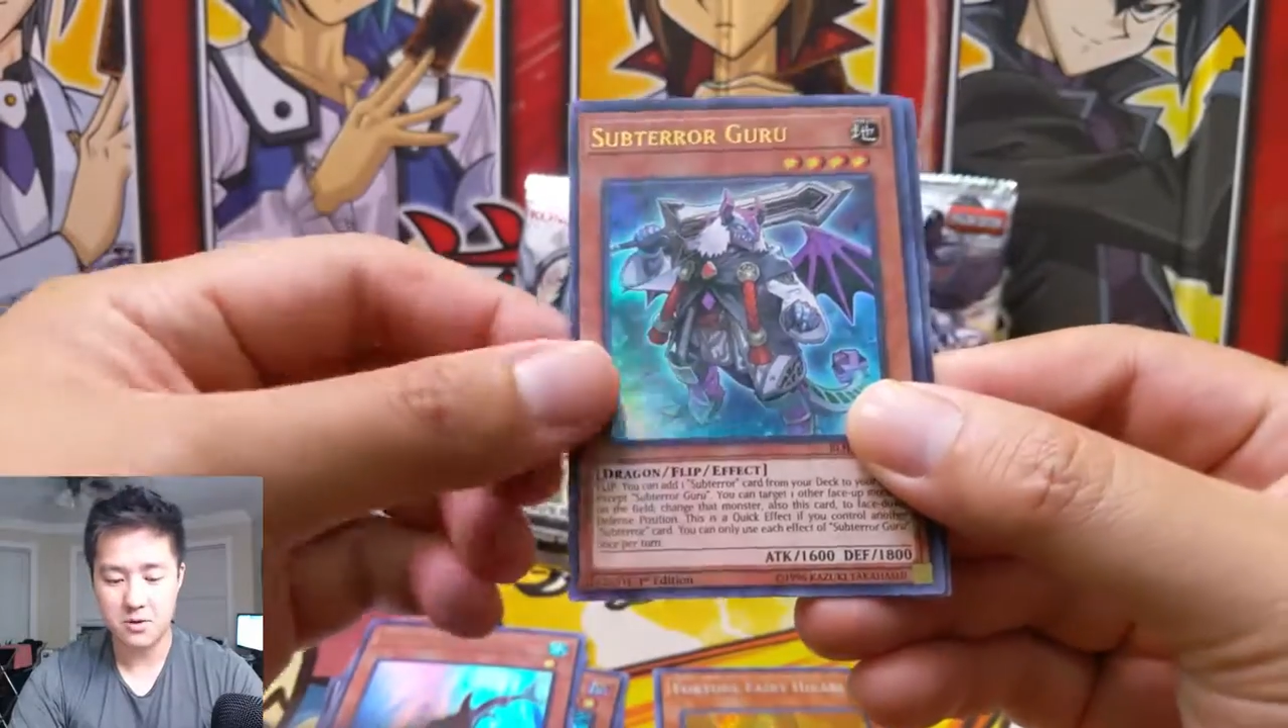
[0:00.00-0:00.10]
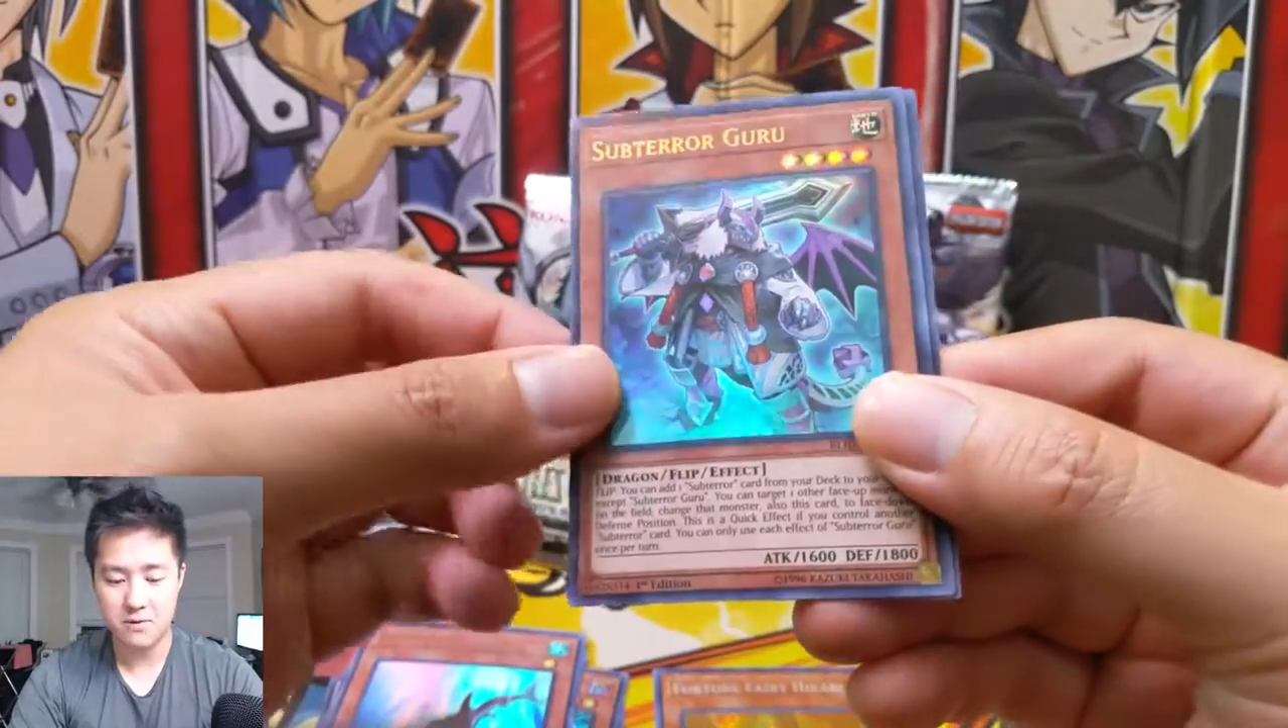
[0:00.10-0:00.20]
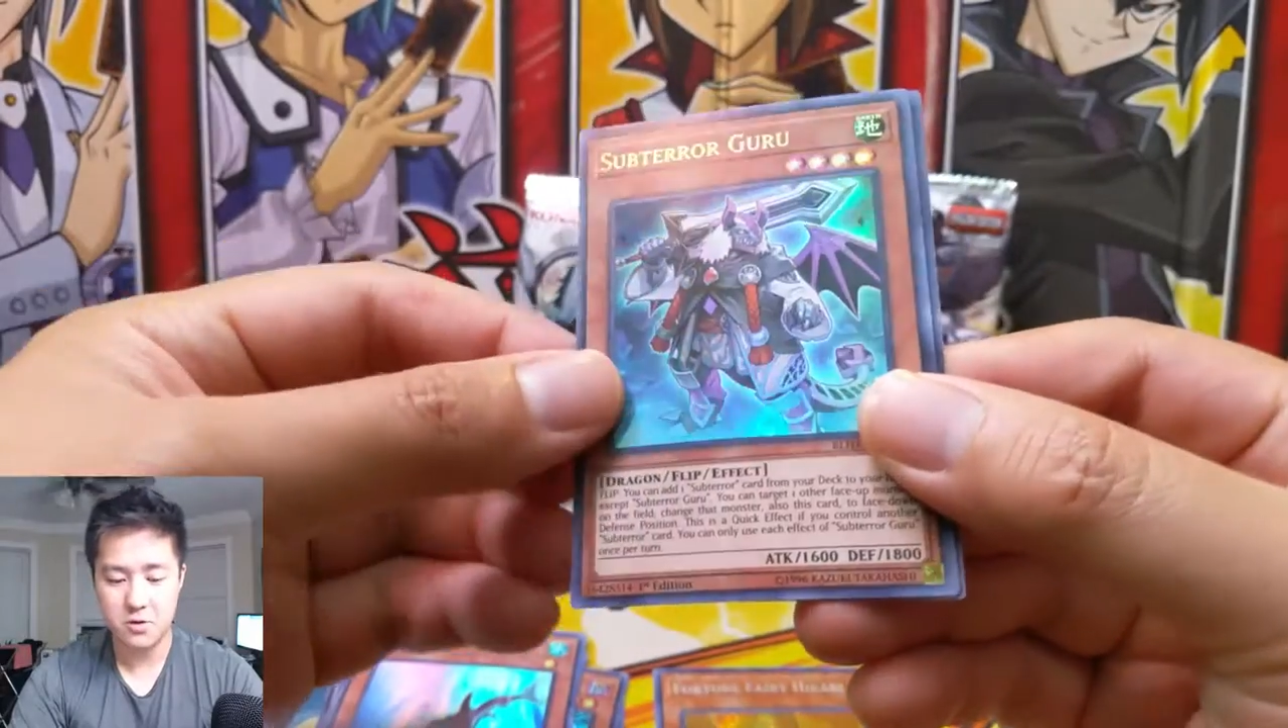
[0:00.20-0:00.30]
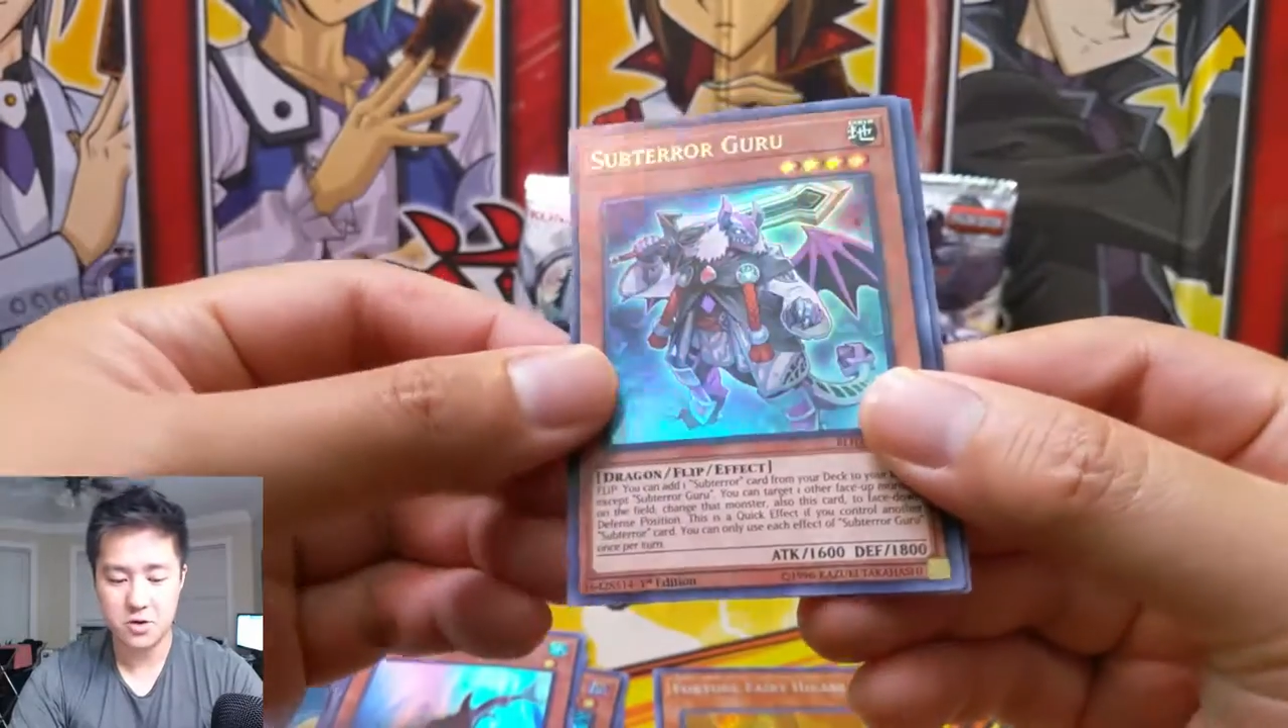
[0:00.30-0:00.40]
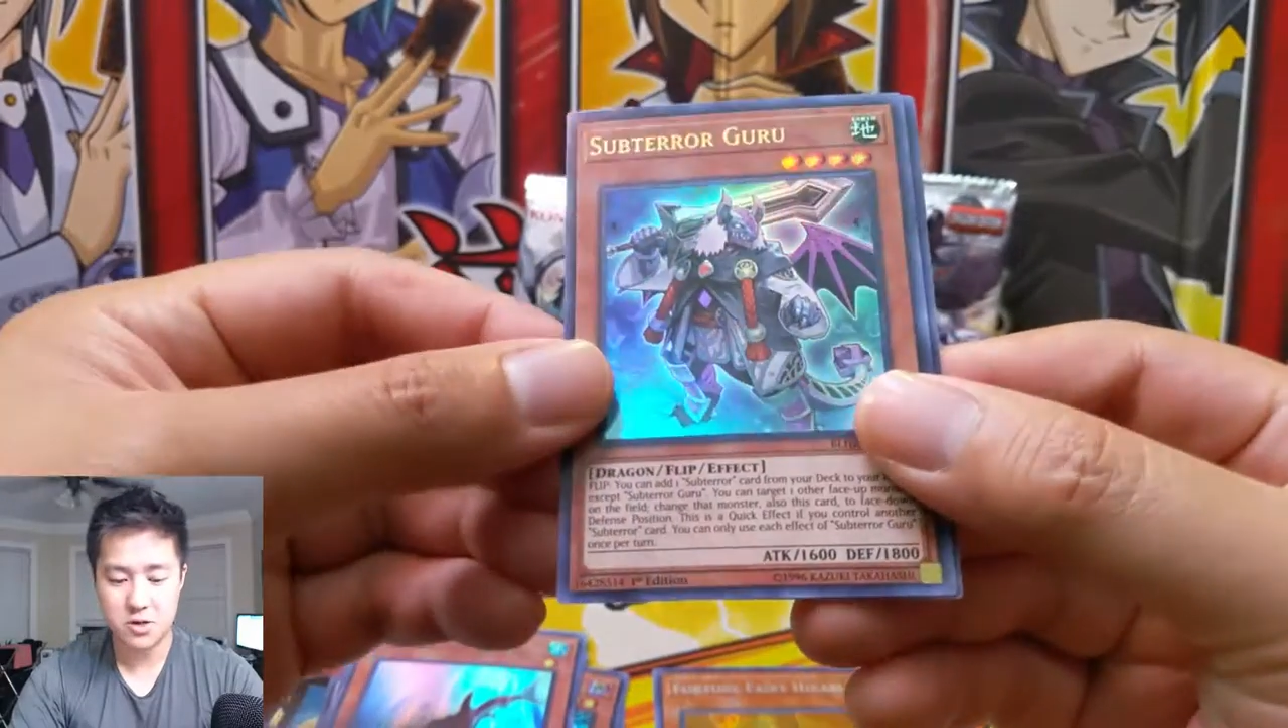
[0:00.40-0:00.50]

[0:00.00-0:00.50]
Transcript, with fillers: in the future.